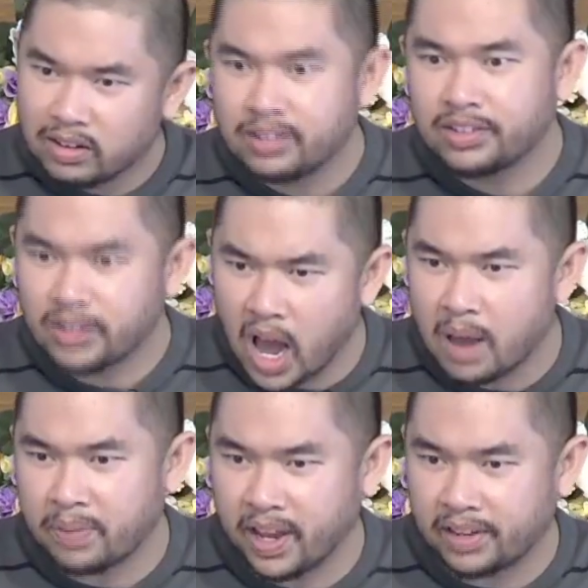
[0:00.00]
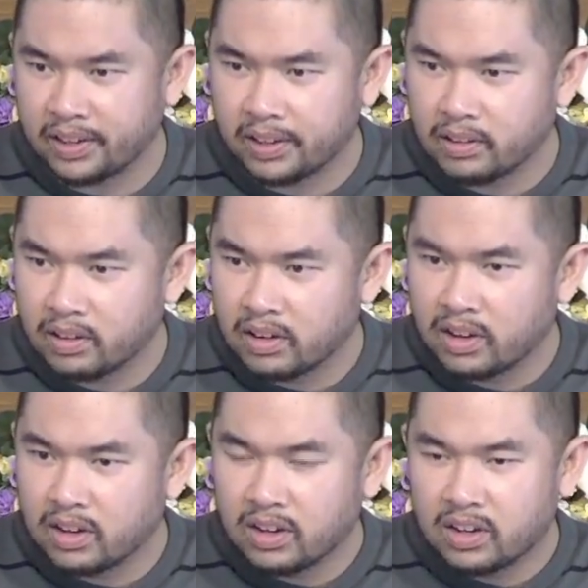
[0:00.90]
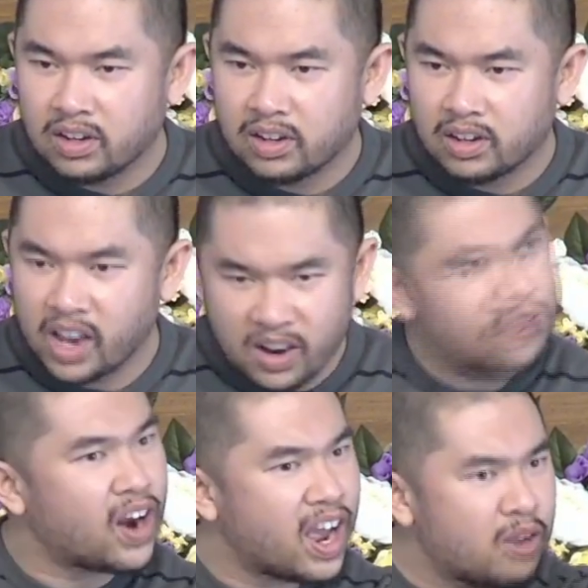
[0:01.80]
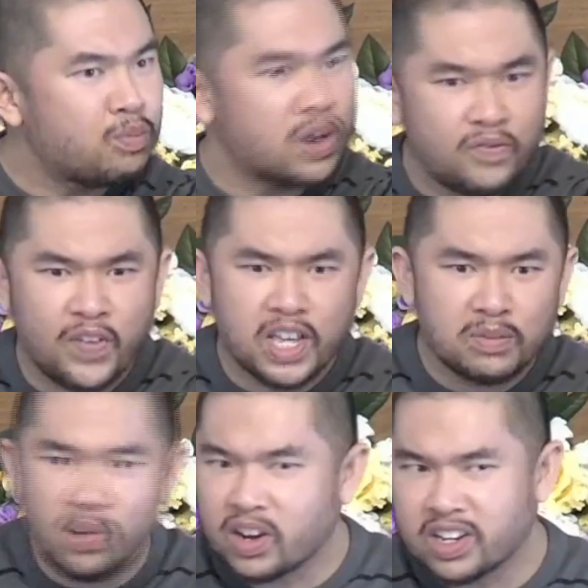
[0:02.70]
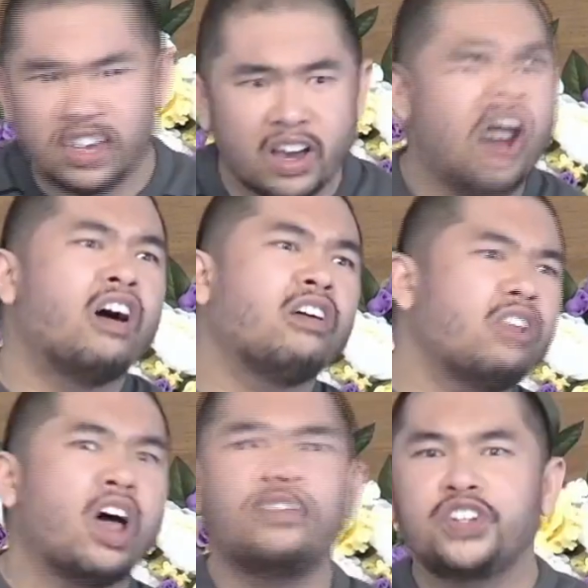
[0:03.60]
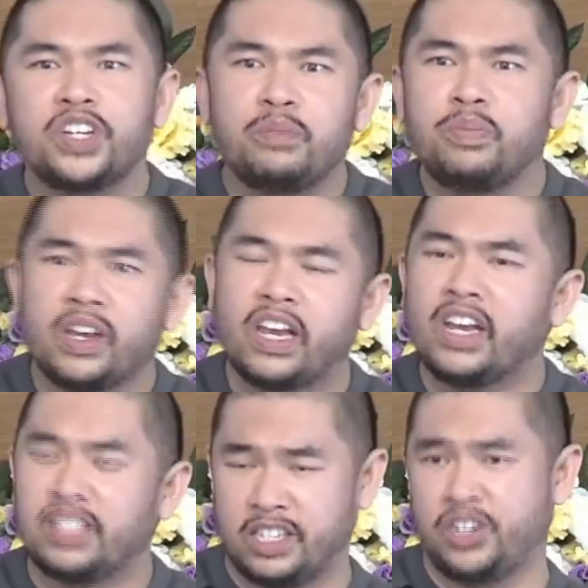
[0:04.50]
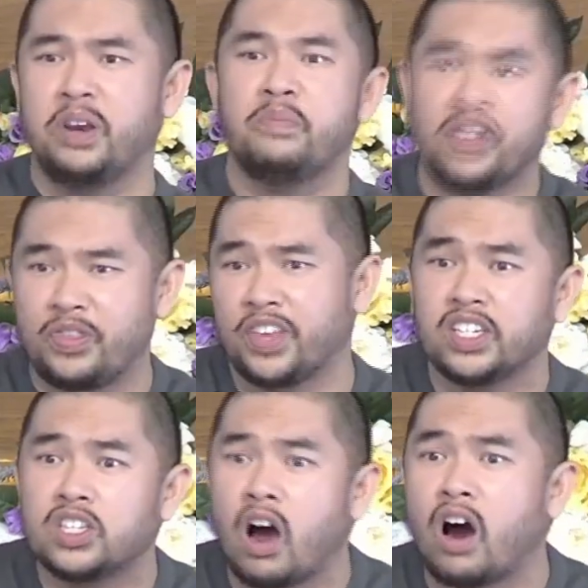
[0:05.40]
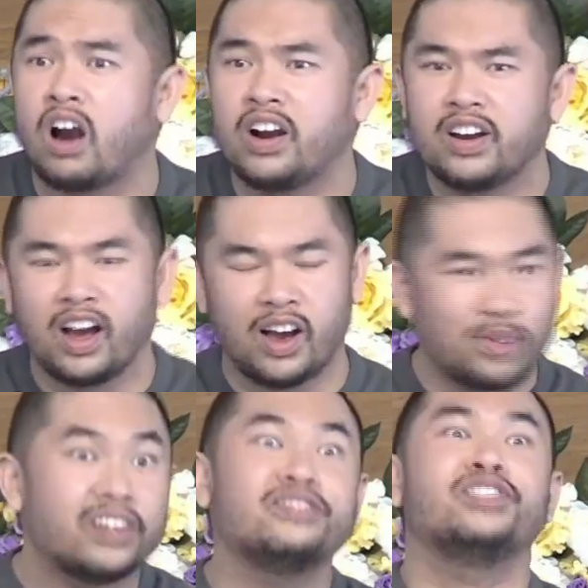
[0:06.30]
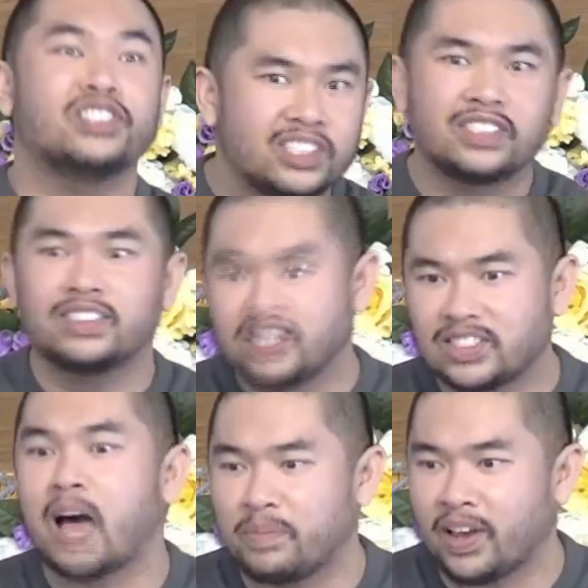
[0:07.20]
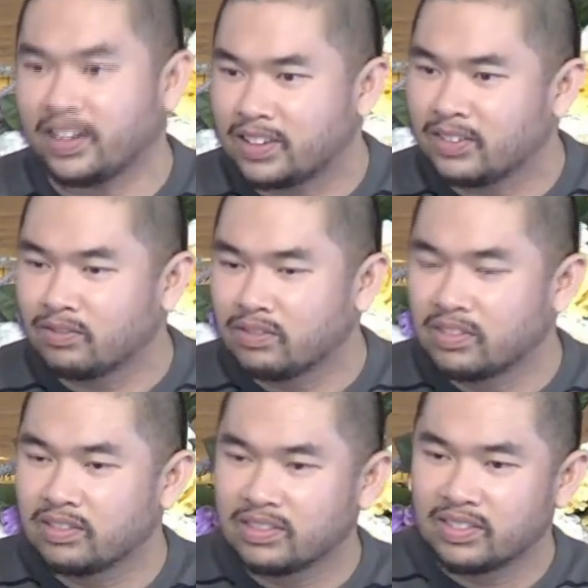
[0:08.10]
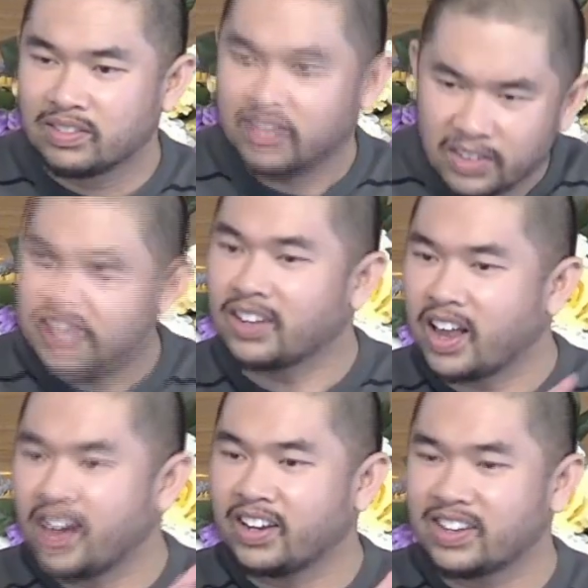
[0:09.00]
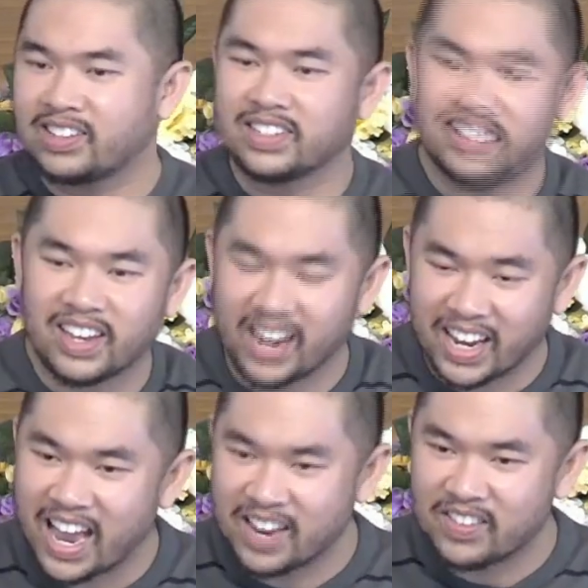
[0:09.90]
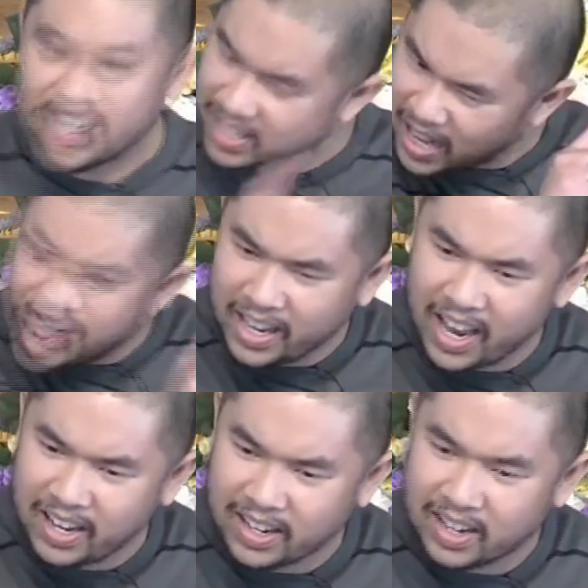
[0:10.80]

stop it. I had a friend who put on Facebook, he's like, love shouldn't be this hard. I'm like, stop it. Dislike. Just kidding. I can't even dislike it.